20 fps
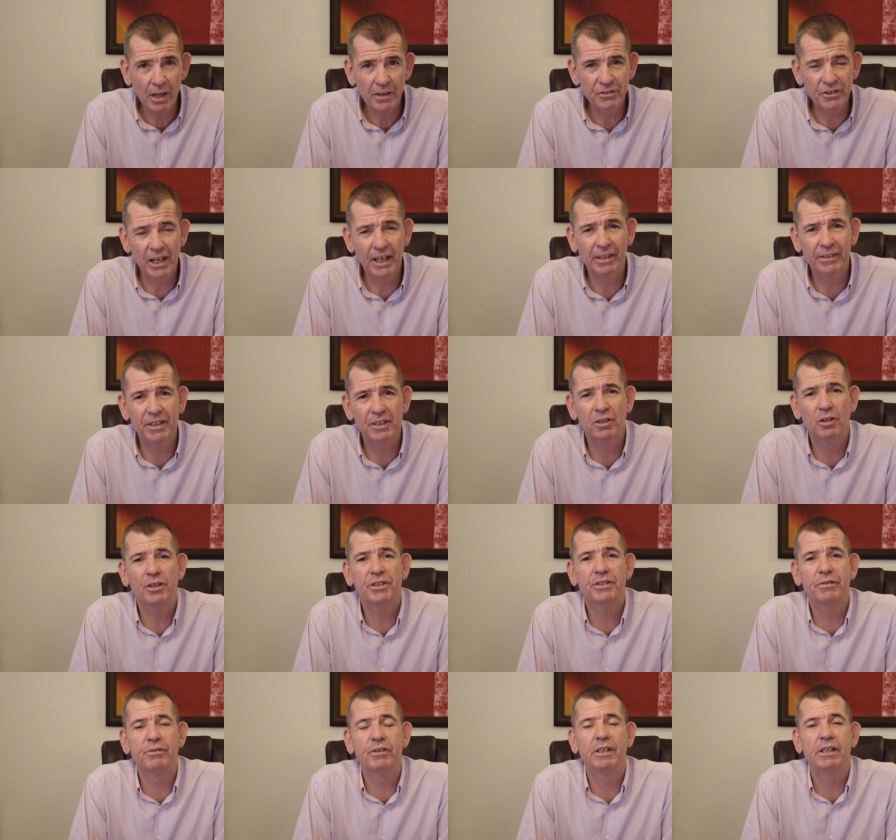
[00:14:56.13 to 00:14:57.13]
down. There's
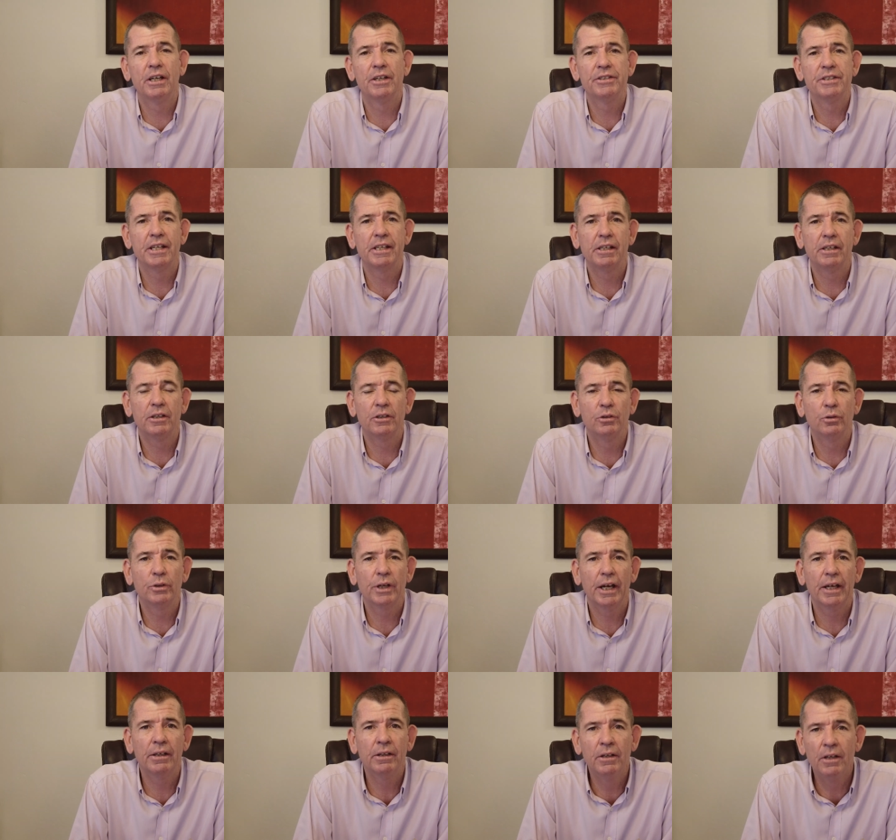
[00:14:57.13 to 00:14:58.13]
lots of videos there you can look
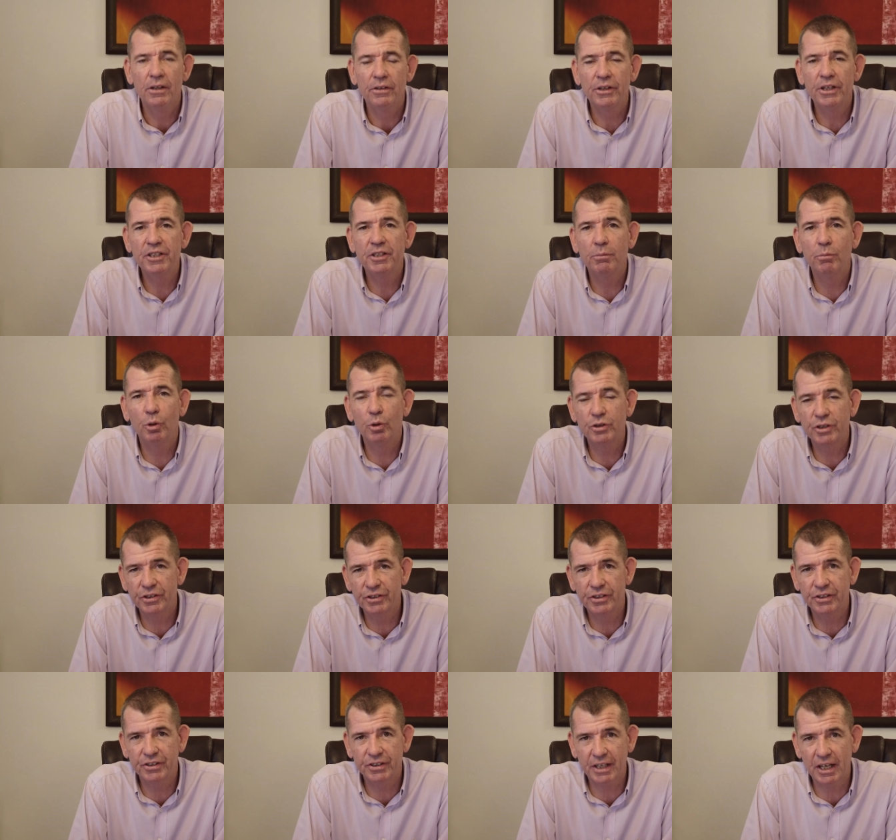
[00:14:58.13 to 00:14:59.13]
at. These are more
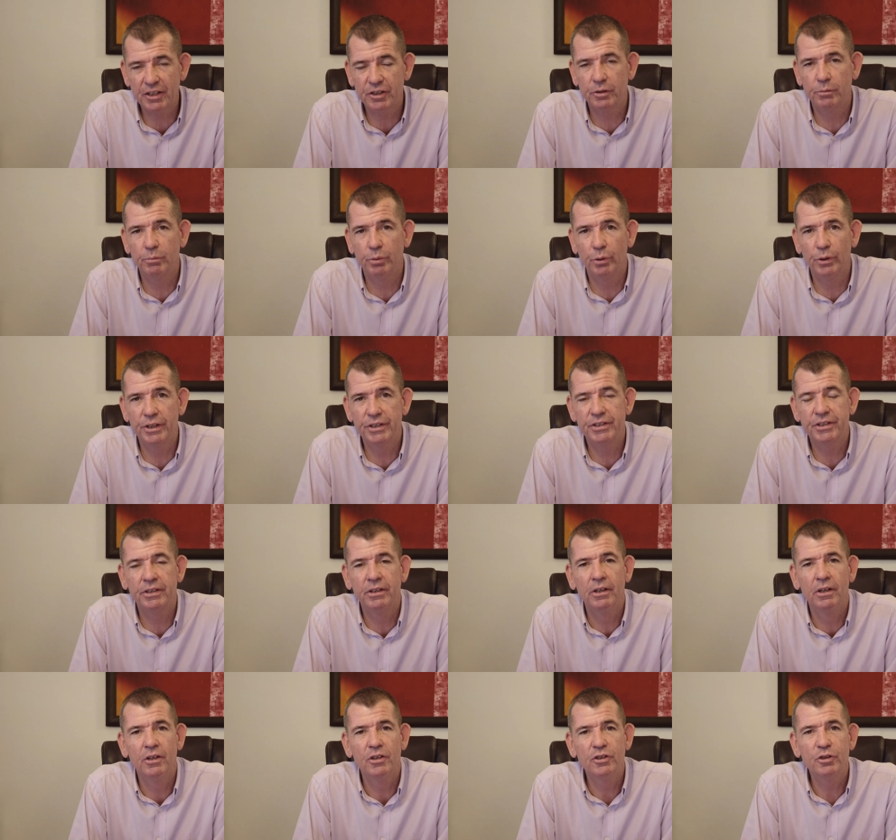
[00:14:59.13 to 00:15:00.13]
just discussion points,
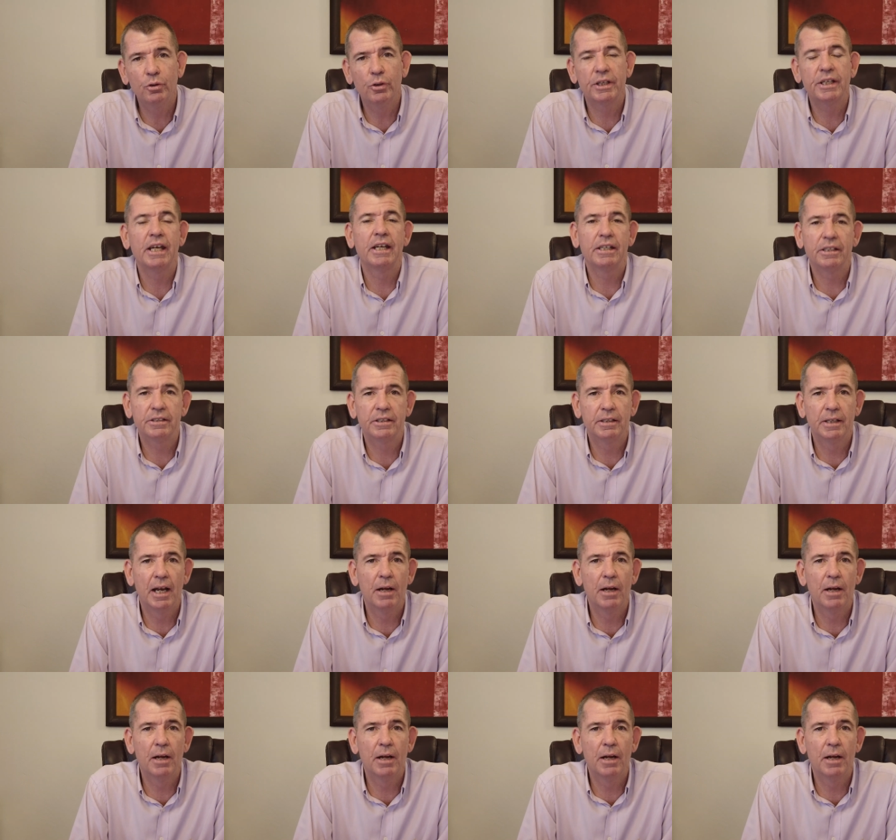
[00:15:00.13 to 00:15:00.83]
sort of getting to